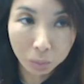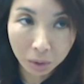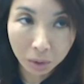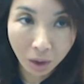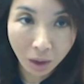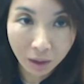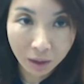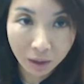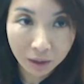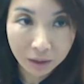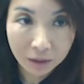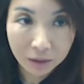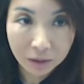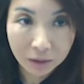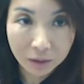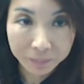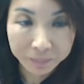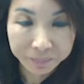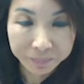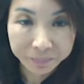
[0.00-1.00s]

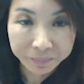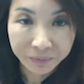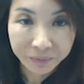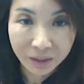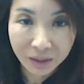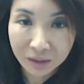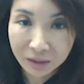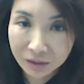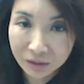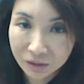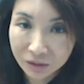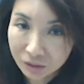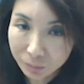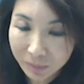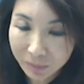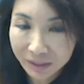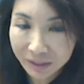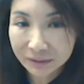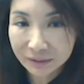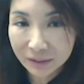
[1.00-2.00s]
supply, and it
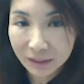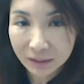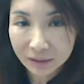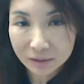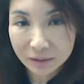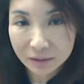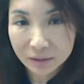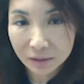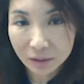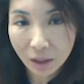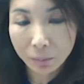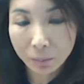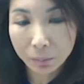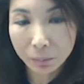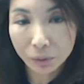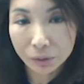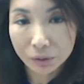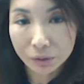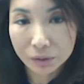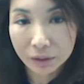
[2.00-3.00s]
just makes sense, the
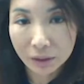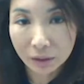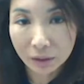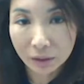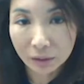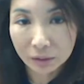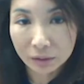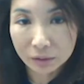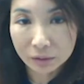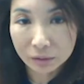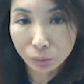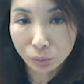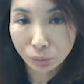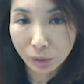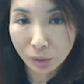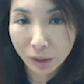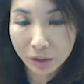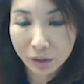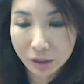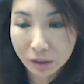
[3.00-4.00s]
numbers, because
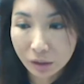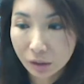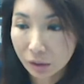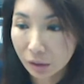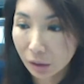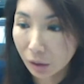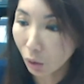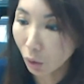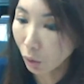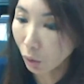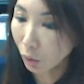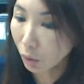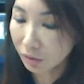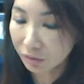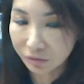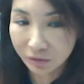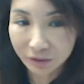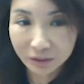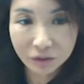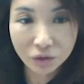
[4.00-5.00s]
I think all
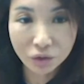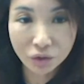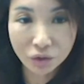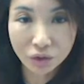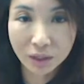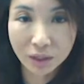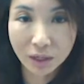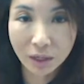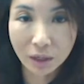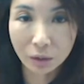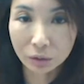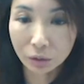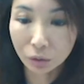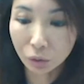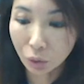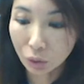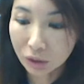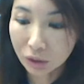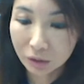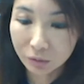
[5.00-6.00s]
investors now,
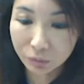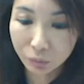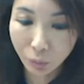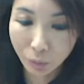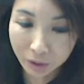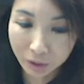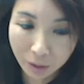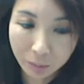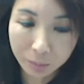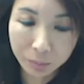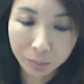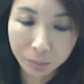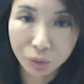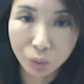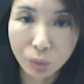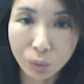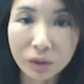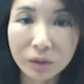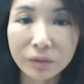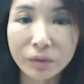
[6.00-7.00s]
they're looking for what
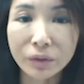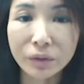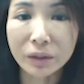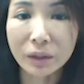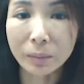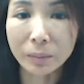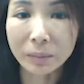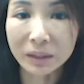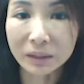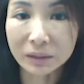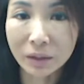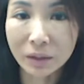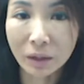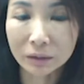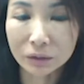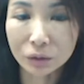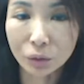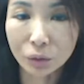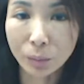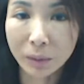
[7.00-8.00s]
numbers work for them. It's
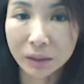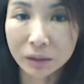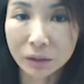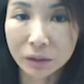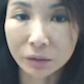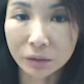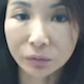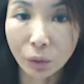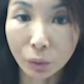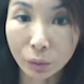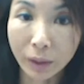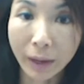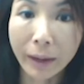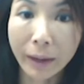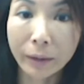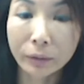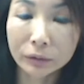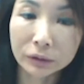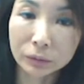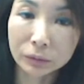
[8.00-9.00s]
not so much of, the
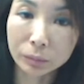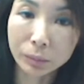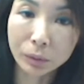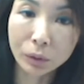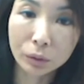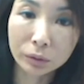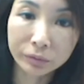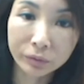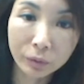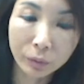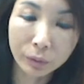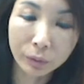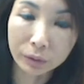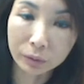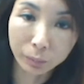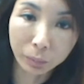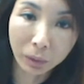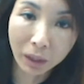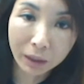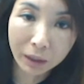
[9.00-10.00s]
house is beautiful with
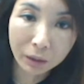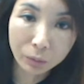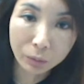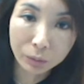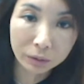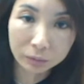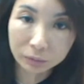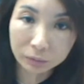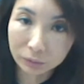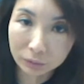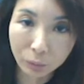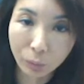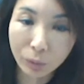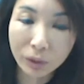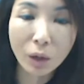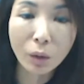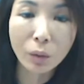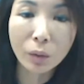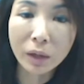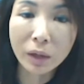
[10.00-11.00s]
plywood.
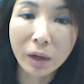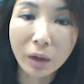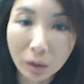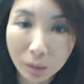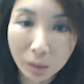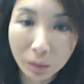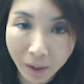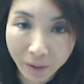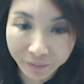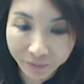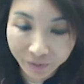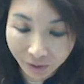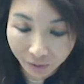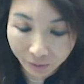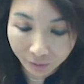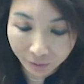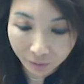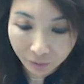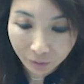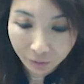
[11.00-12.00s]
We don't care about
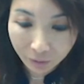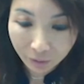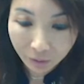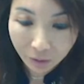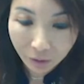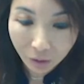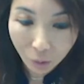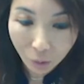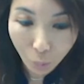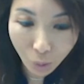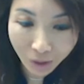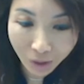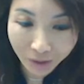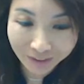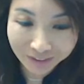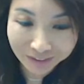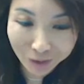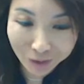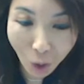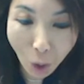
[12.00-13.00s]
that.
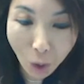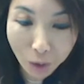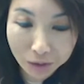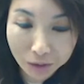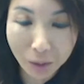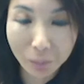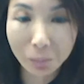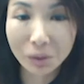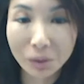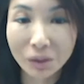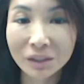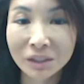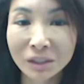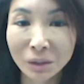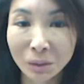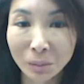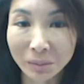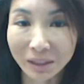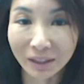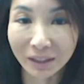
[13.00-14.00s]
Talk numbers
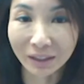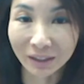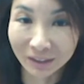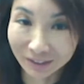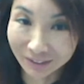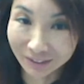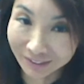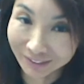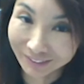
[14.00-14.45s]
to me.